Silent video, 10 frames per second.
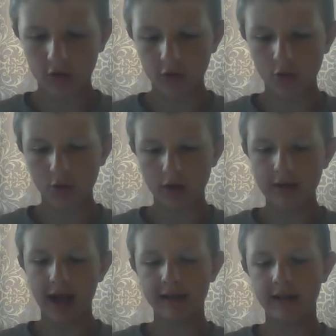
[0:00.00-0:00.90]
to
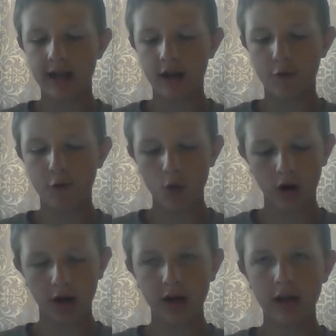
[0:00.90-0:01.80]

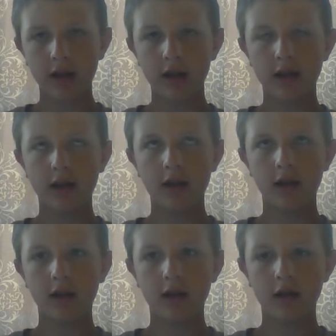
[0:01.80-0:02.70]
1984.
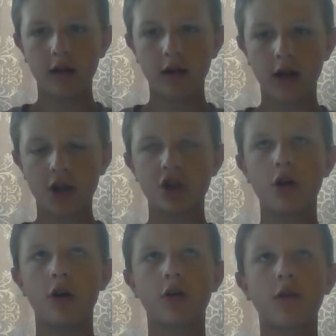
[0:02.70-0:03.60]
Actually,
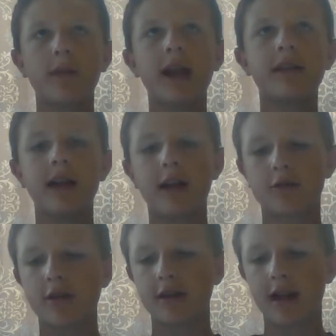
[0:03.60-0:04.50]
no, it was from 1983
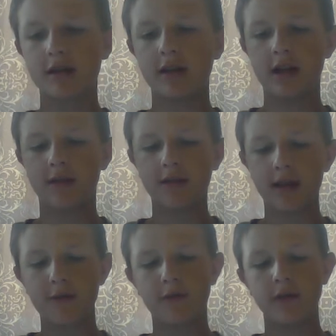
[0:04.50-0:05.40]
to
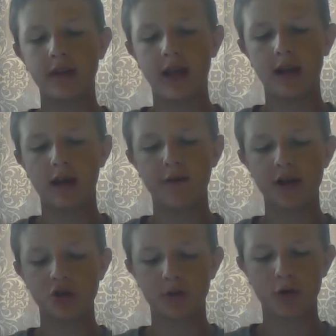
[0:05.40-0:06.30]
1987 when they
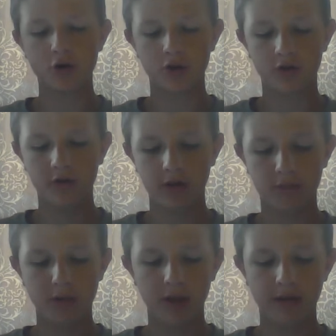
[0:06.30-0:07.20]
eventually purchased the
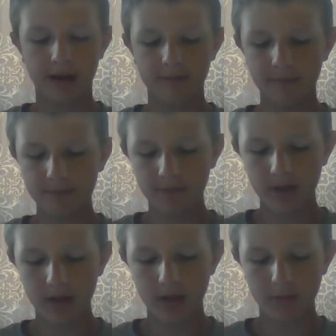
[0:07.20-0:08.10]
P10.
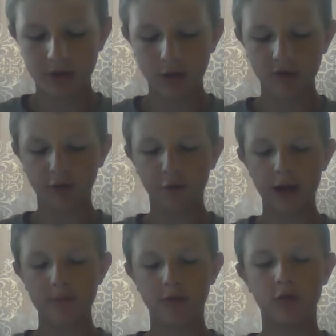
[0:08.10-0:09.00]
But there was a
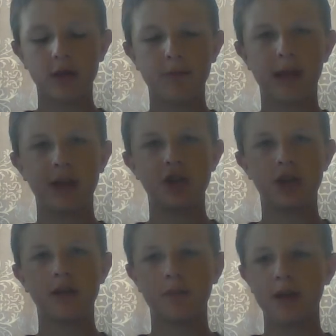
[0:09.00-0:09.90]
fight between the
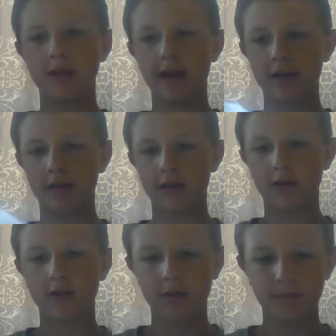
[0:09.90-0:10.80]
Banshee and the P10 in
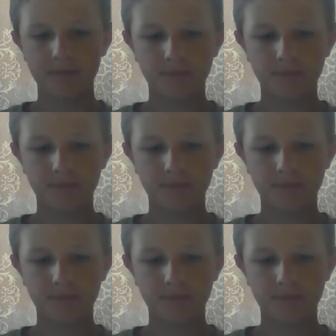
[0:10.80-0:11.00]
this.